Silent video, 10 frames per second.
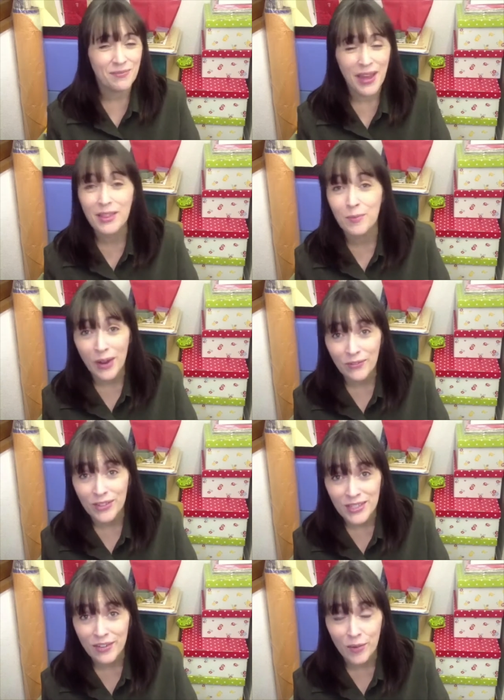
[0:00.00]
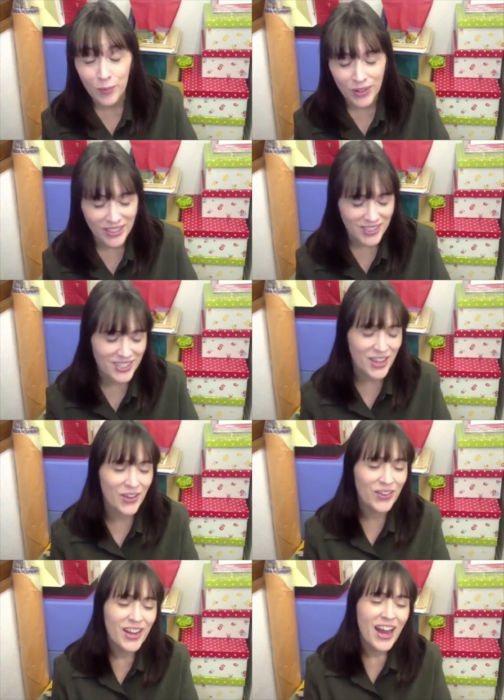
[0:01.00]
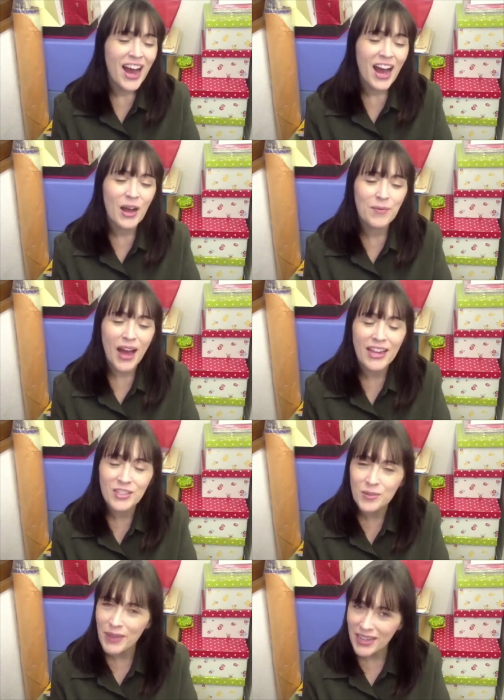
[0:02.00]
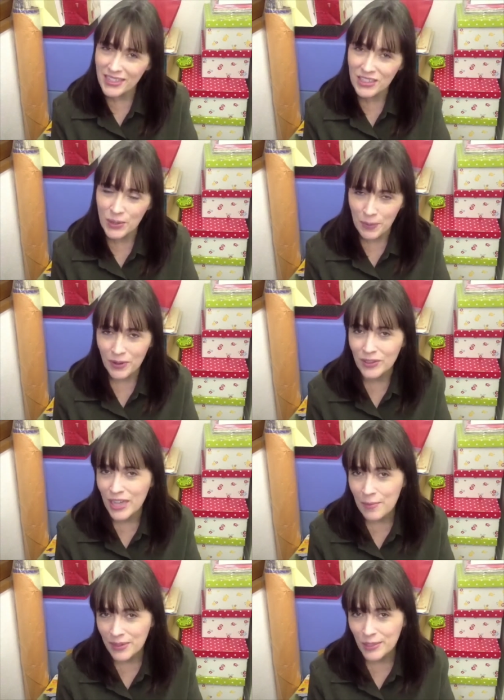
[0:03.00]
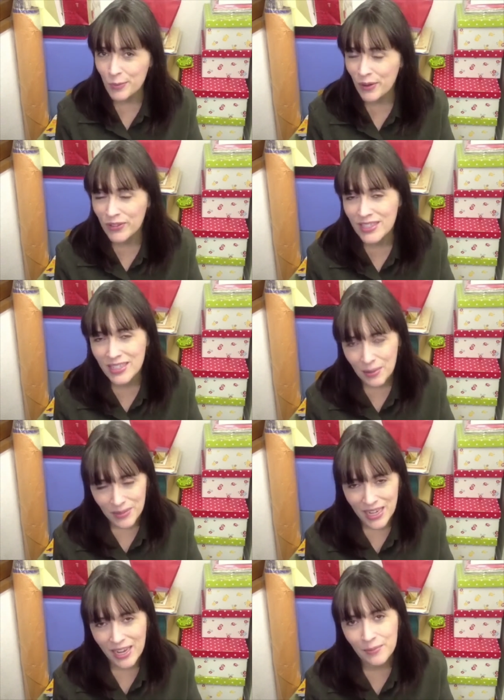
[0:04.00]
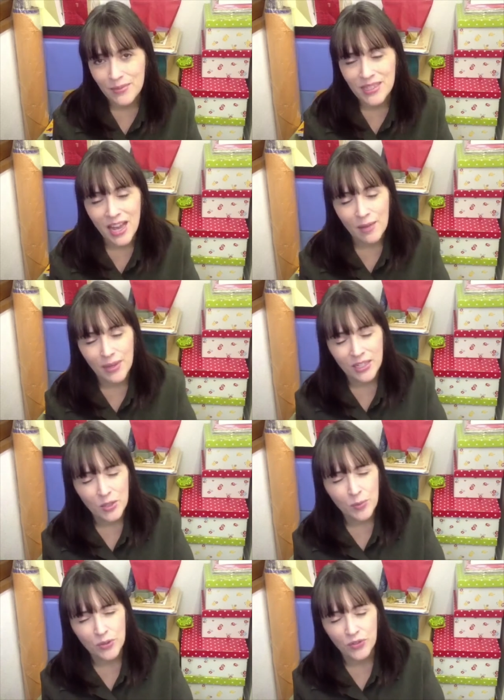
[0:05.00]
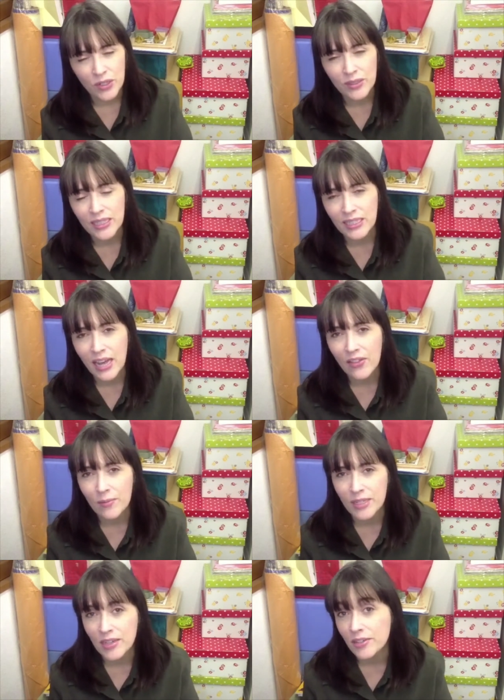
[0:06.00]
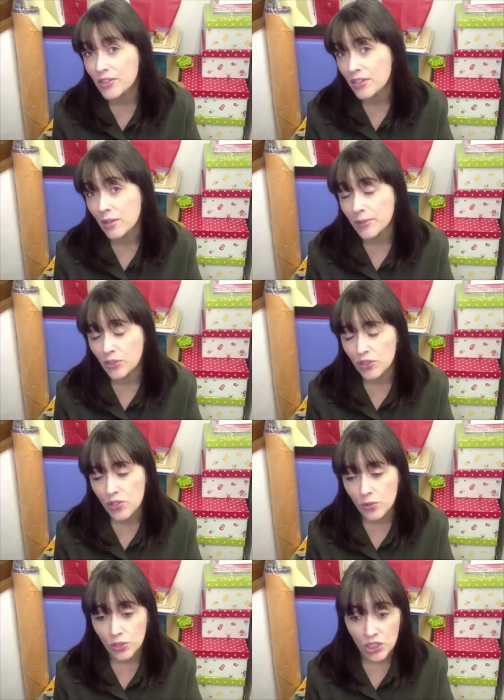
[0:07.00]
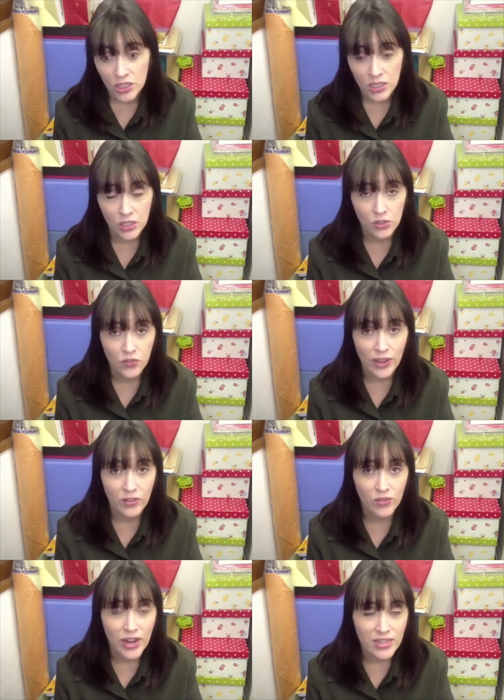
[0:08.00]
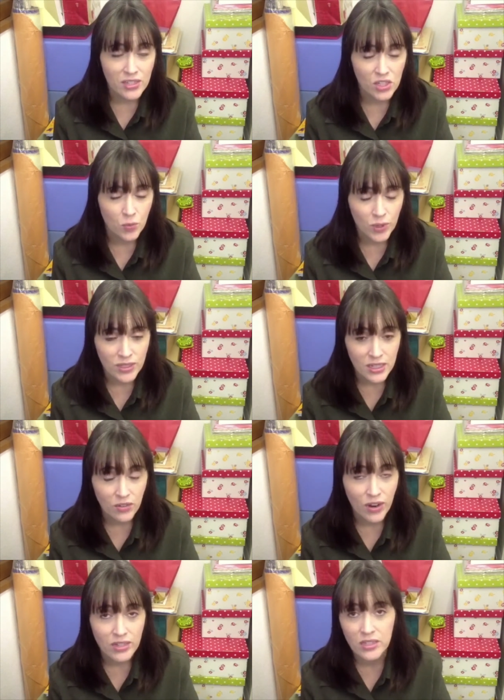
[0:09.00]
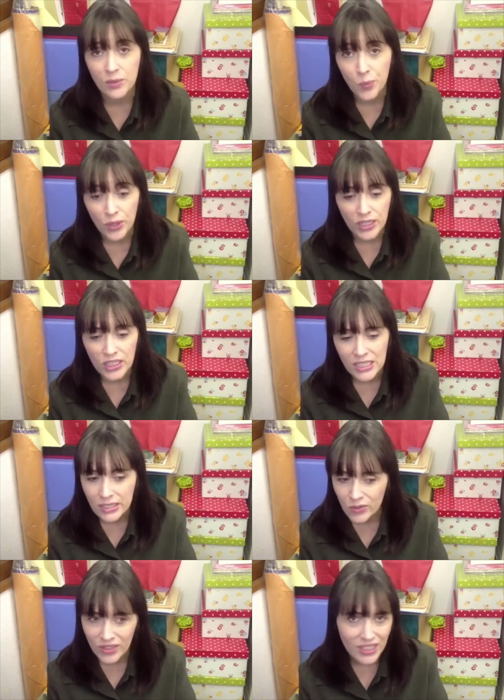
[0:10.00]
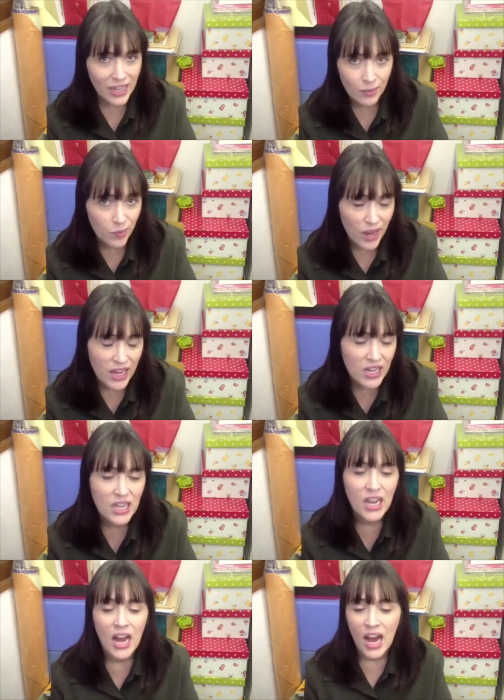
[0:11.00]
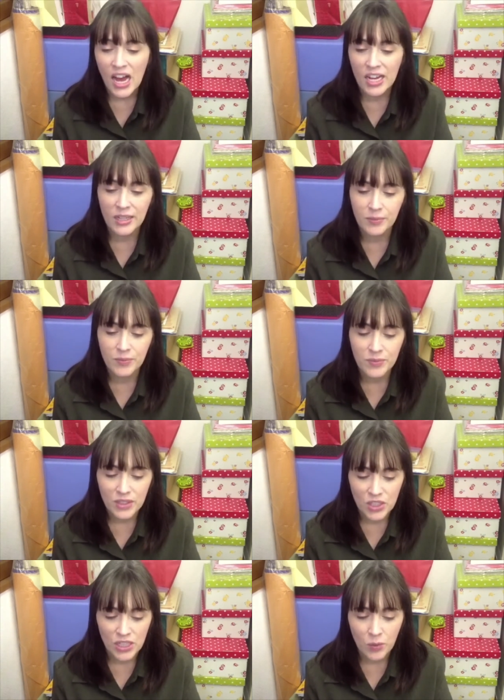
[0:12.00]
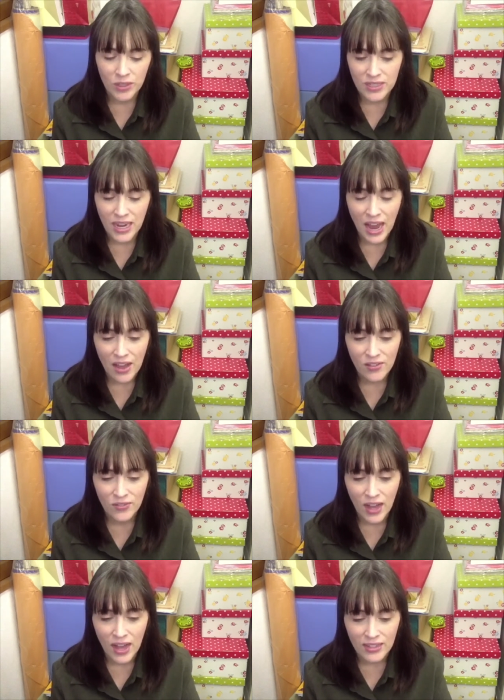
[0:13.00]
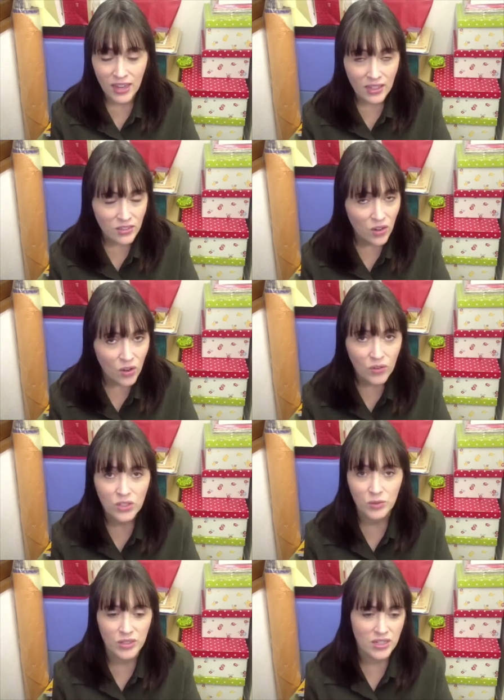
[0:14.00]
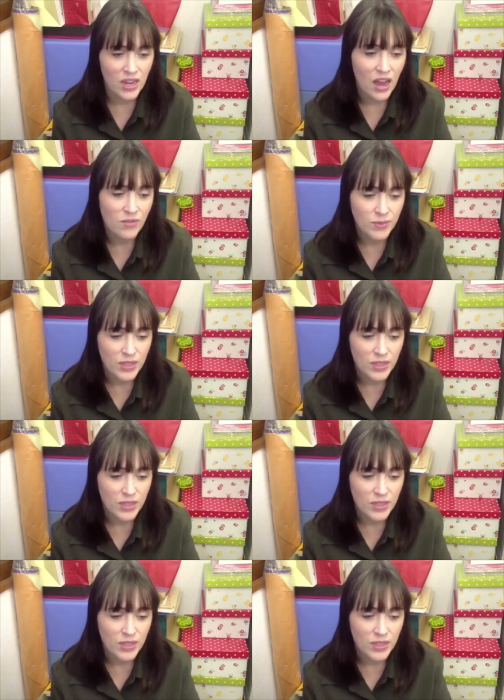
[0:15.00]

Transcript: make them breakfast every morning. So I do make a typical Japanese breakfast sometimes. I do more frequently now that my daughter's in elementary school. She's a huge fan of rice. She wants to eat rice in the morning. She doesn't really like bread. She wants to have natto. She wants to have